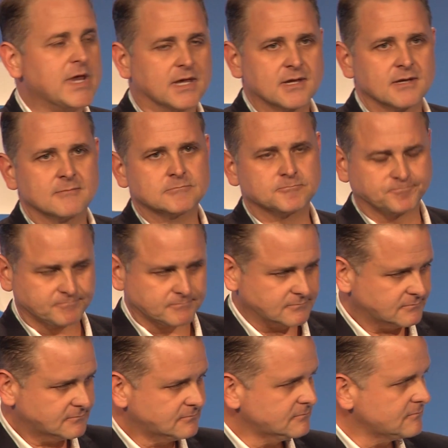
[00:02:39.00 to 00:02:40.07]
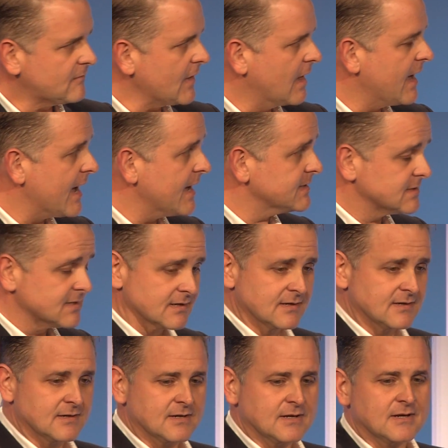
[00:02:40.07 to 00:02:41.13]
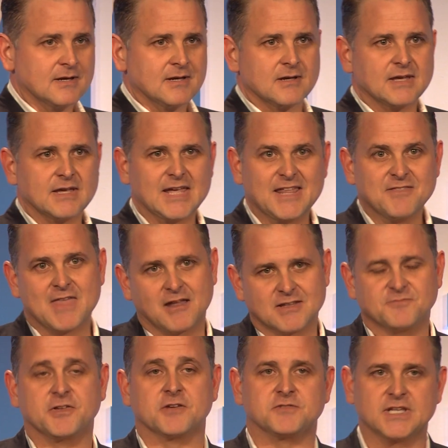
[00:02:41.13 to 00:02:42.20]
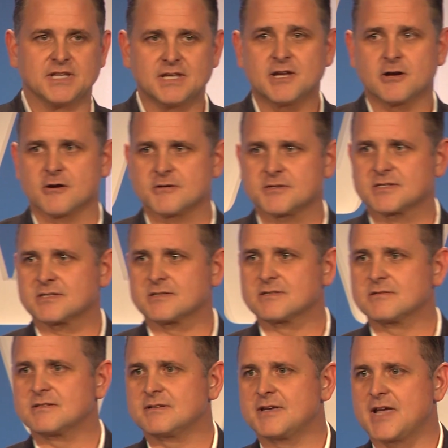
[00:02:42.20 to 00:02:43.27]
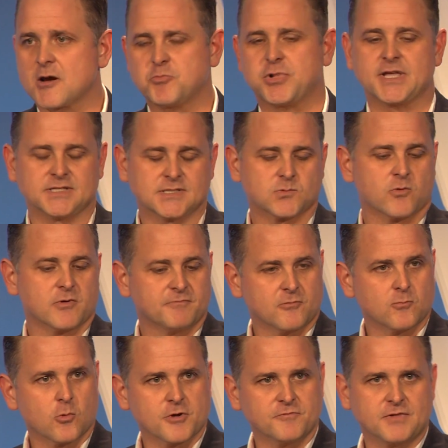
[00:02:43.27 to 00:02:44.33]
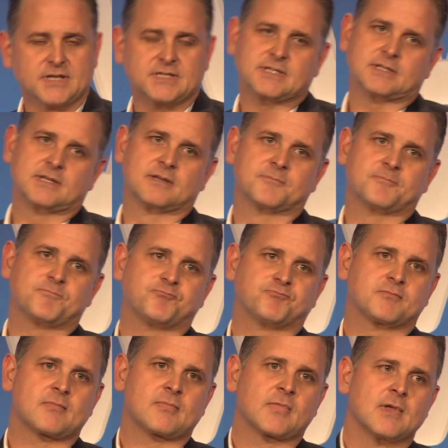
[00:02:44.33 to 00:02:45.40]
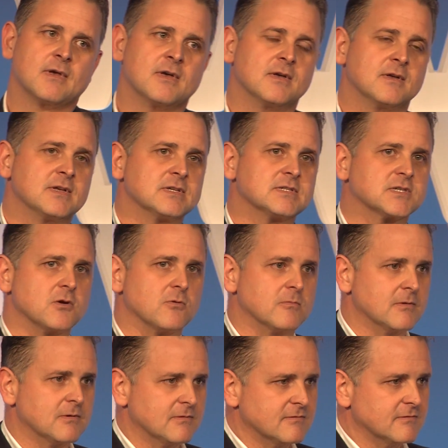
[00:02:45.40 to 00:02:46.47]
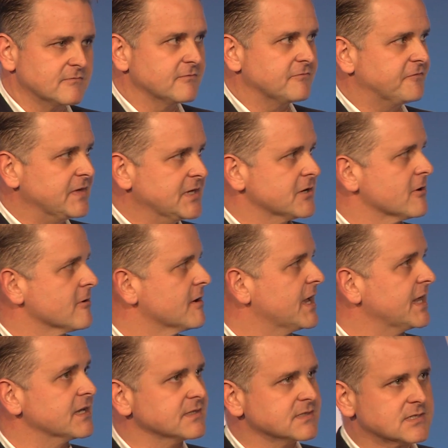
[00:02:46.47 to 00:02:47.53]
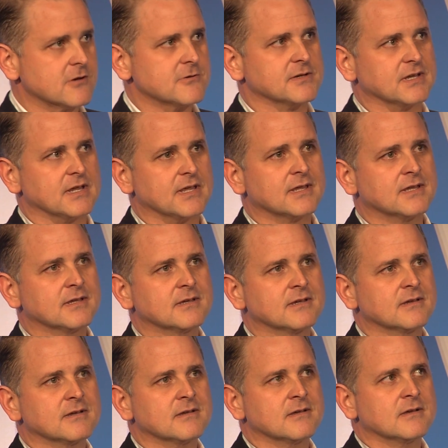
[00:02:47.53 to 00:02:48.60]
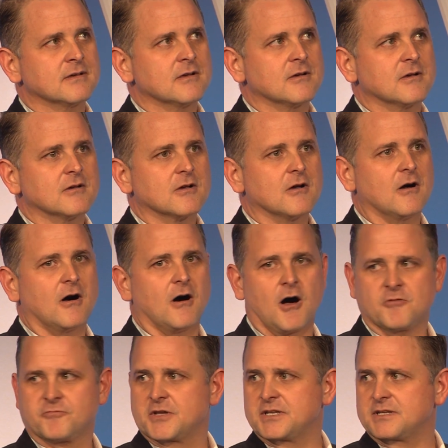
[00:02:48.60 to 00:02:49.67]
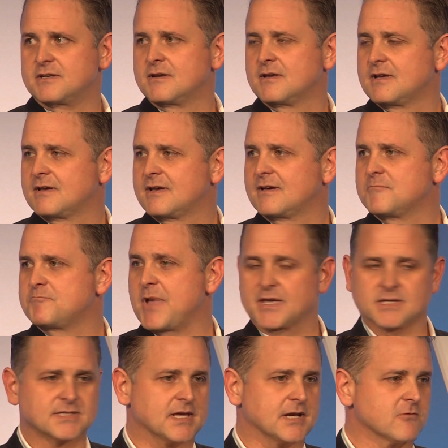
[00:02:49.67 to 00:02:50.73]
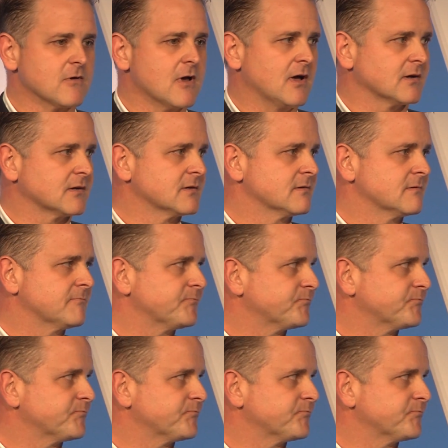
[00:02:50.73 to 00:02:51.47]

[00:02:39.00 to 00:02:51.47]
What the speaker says: week. And in that 50 years, airplanes were invented. So fear and uncertainty often make us get it wrong.